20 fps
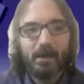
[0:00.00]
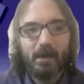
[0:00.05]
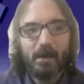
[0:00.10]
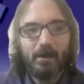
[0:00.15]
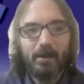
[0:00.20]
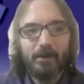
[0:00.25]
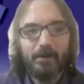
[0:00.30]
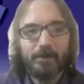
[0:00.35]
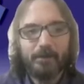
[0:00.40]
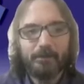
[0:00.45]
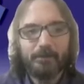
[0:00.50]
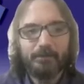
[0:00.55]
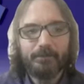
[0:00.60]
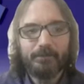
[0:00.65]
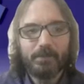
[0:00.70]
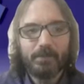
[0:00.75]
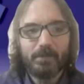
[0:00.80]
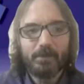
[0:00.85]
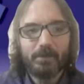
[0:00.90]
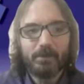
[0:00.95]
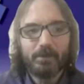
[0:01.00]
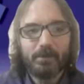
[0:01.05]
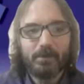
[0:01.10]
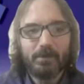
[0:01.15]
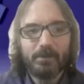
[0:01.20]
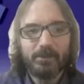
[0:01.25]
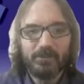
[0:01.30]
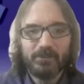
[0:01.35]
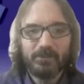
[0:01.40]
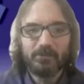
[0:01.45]

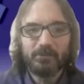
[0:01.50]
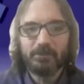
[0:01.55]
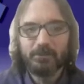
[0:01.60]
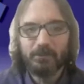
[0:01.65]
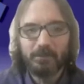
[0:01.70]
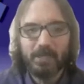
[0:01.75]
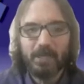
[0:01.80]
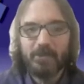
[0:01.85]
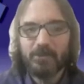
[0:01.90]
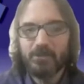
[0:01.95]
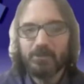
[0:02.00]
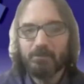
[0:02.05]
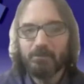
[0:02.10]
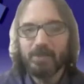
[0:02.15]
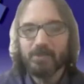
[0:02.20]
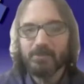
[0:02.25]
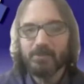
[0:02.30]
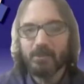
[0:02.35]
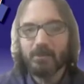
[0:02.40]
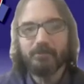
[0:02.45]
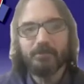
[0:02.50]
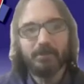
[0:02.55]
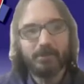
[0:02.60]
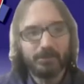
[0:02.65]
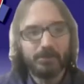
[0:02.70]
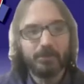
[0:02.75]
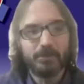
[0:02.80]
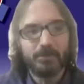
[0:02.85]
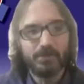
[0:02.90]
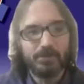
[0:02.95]
a discrimination based on a
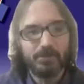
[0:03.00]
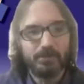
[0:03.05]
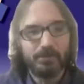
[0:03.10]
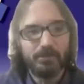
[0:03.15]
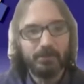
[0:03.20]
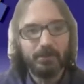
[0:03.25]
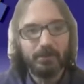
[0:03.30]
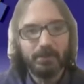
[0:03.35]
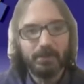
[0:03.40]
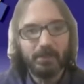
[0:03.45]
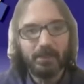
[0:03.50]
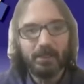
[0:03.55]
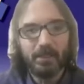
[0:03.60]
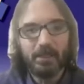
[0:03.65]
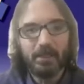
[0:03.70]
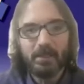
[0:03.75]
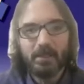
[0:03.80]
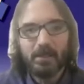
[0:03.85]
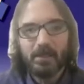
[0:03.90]
physical disability?